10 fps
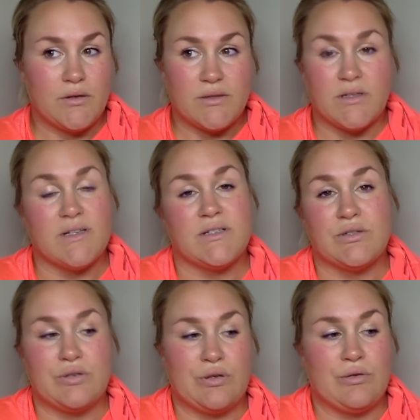to
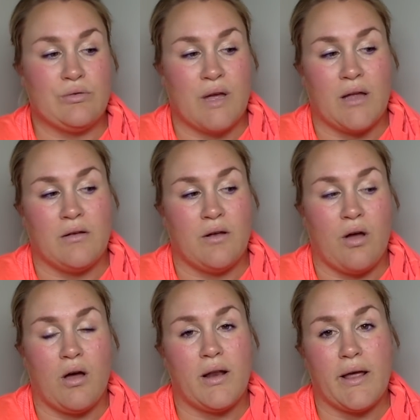listen to, and
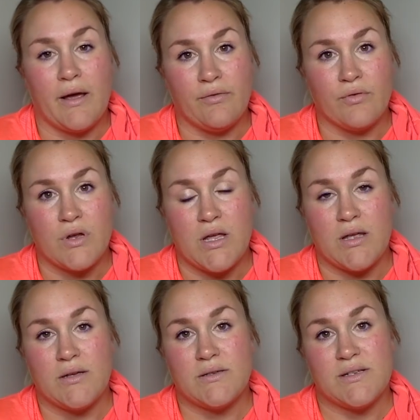not
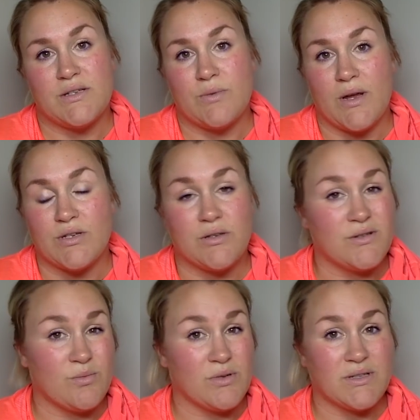every situation
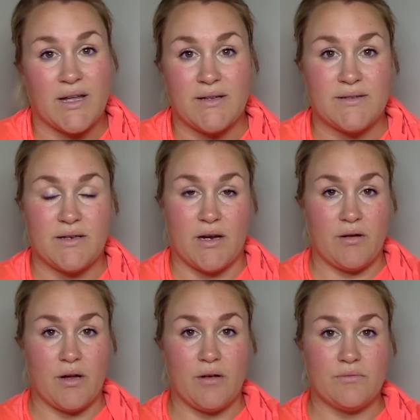is a worst case
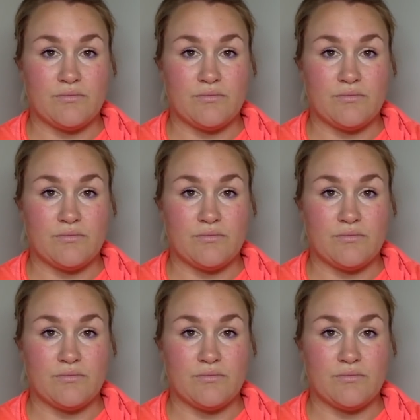scenario.